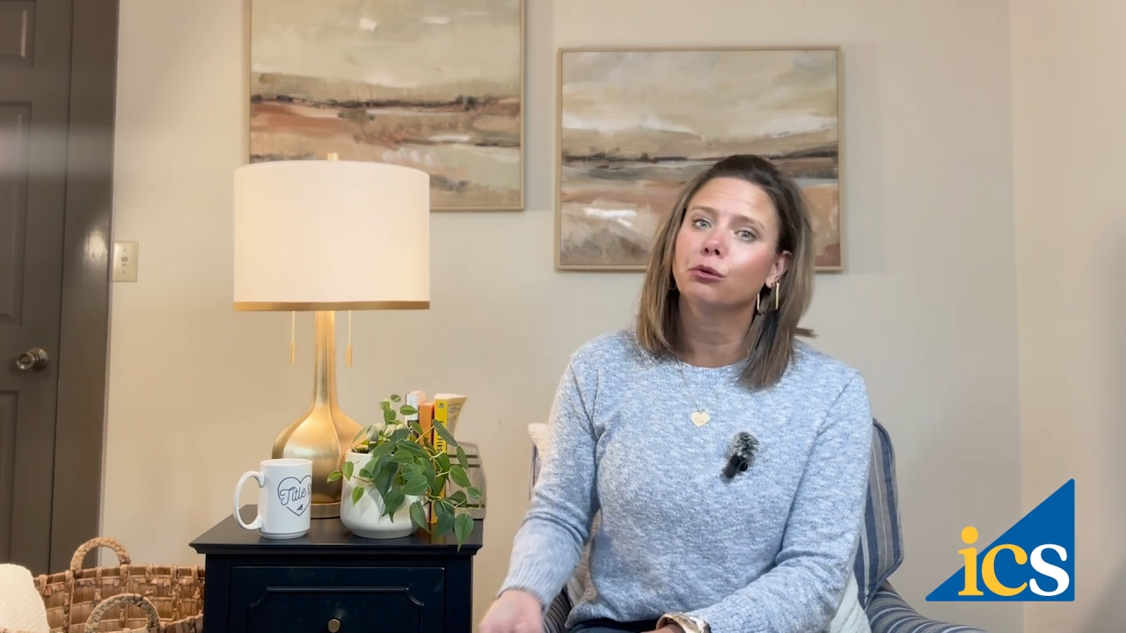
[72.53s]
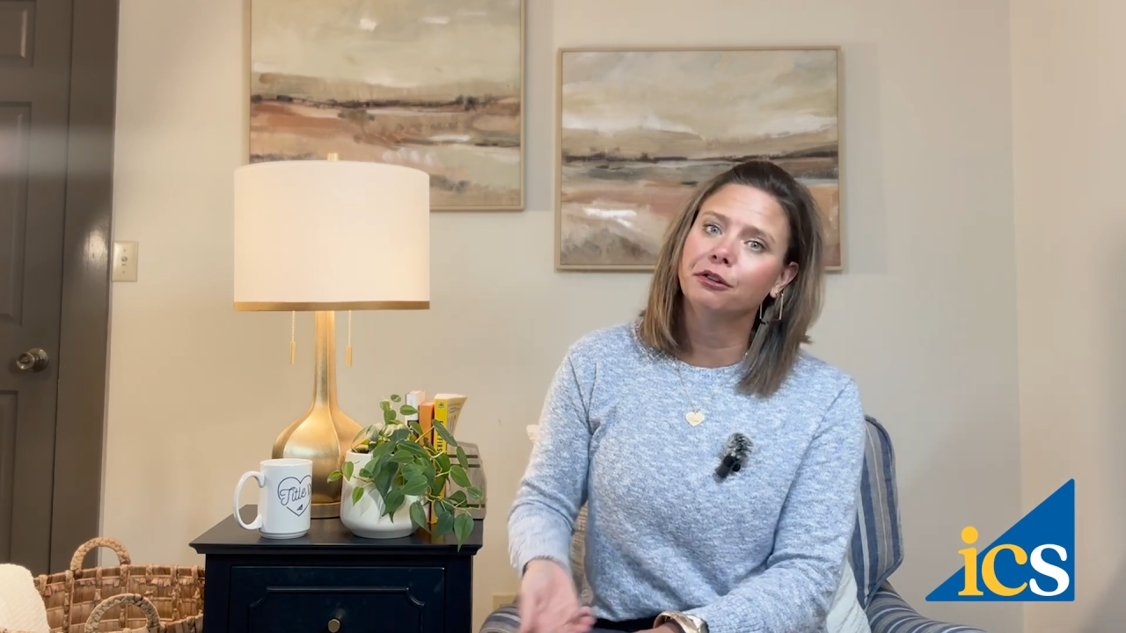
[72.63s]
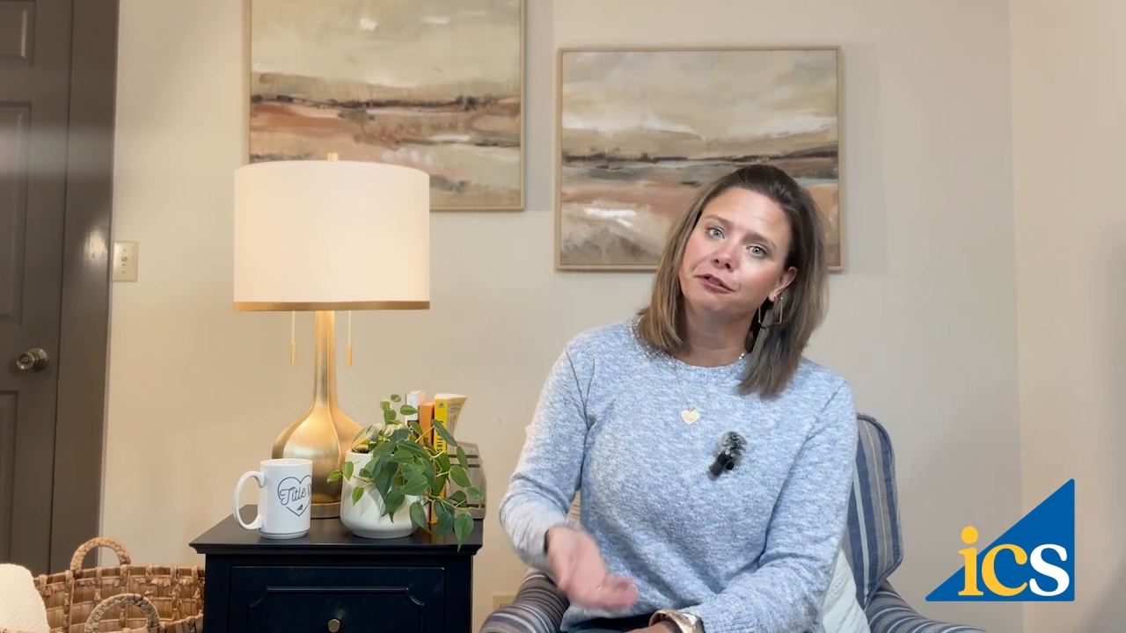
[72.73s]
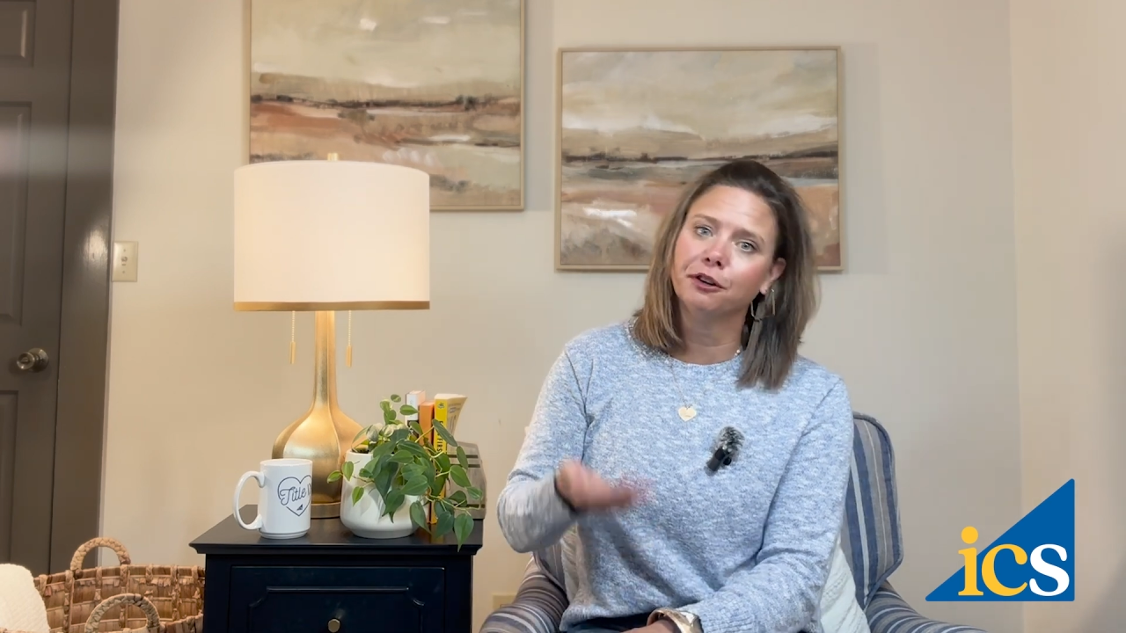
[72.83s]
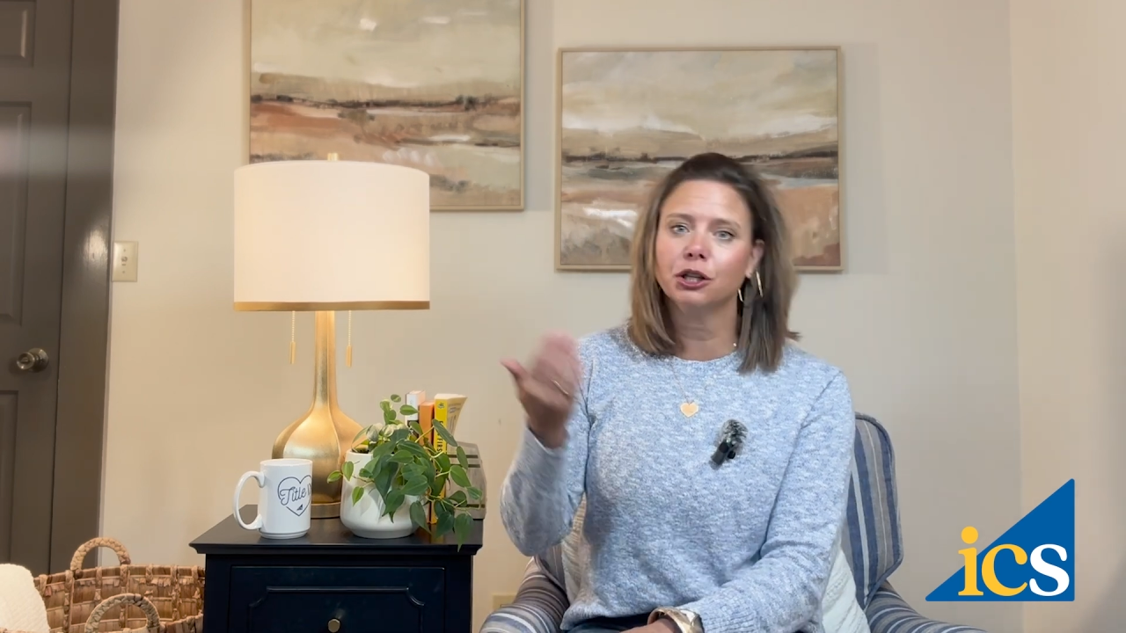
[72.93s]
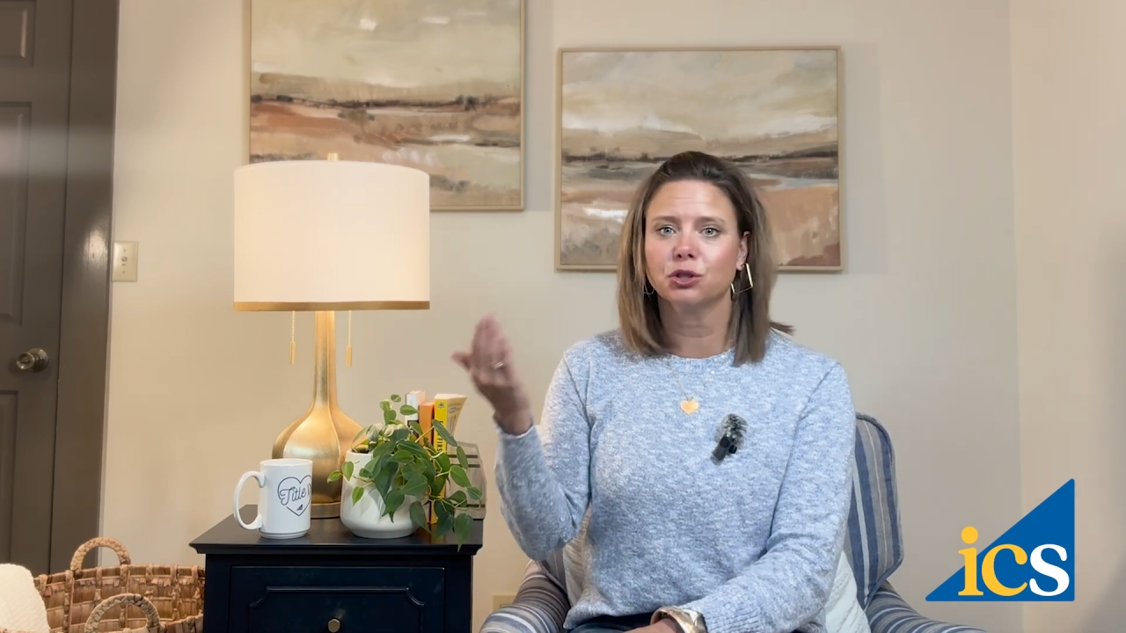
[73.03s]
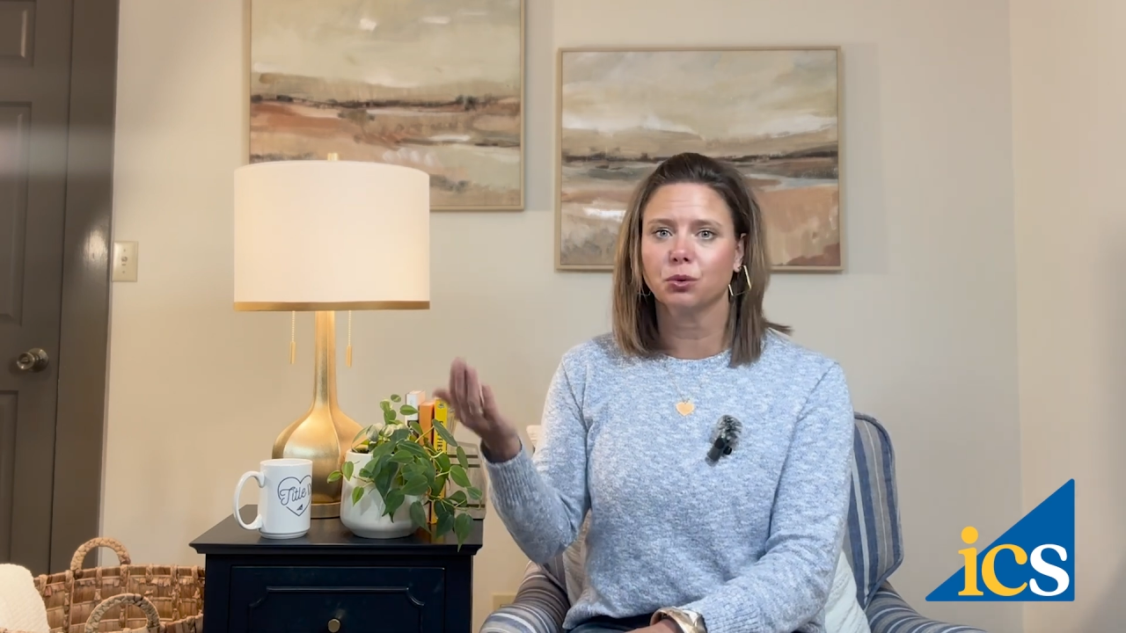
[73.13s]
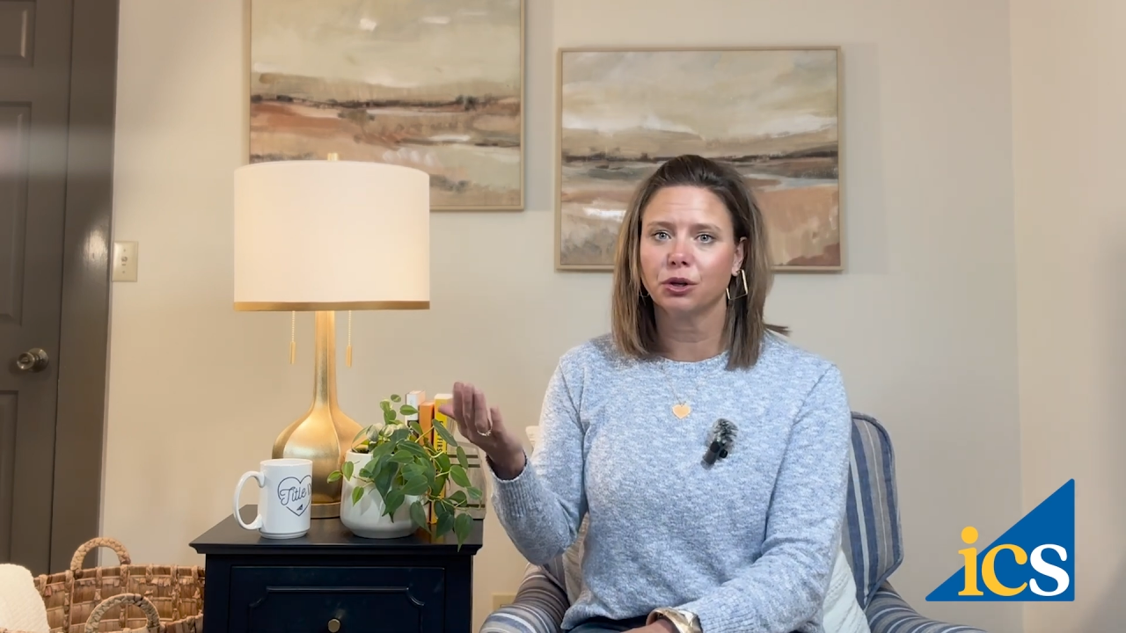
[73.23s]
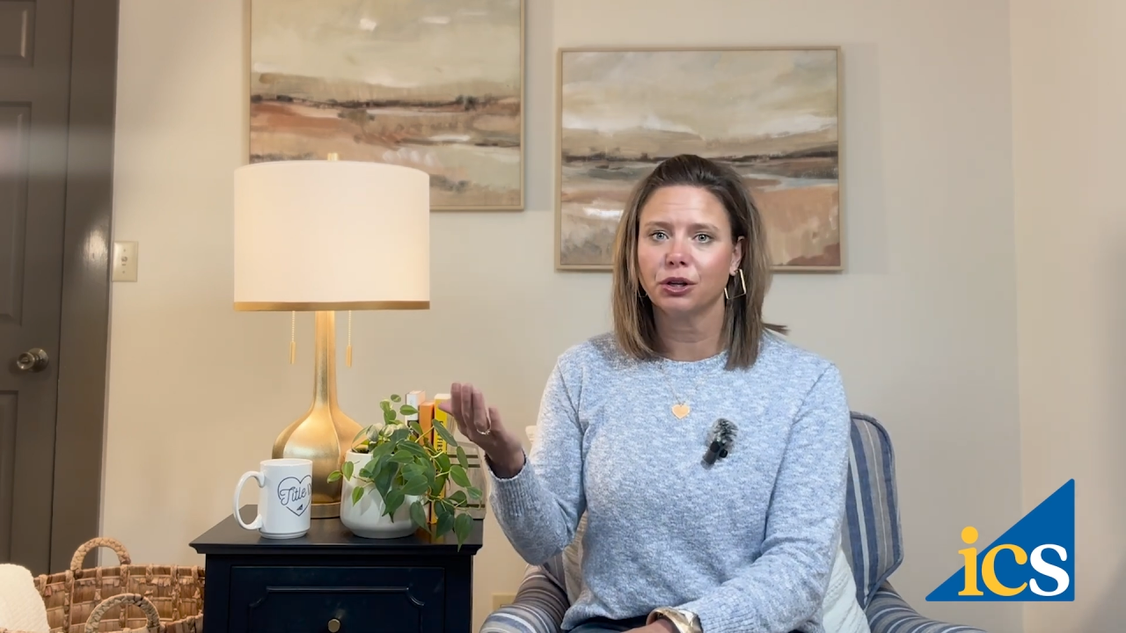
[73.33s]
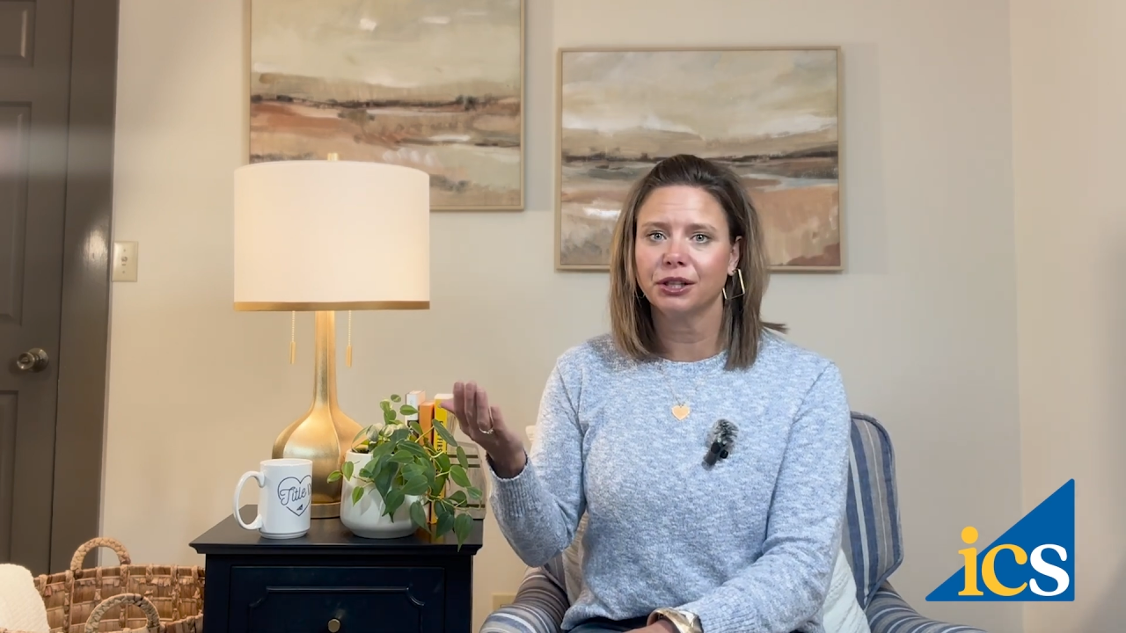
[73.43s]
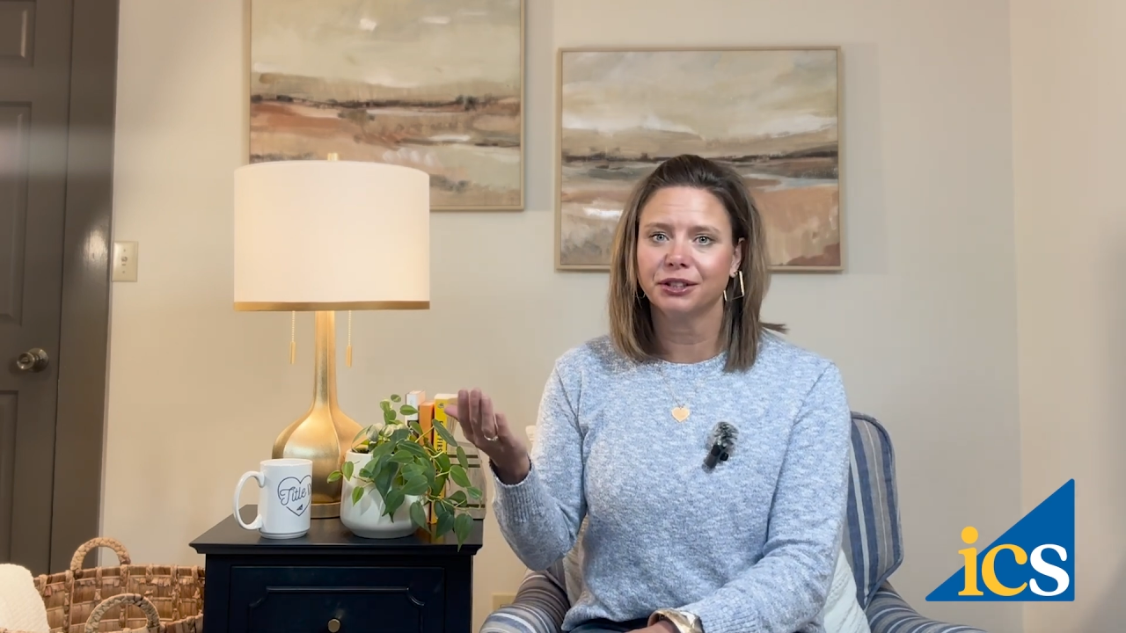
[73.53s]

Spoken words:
reverse order,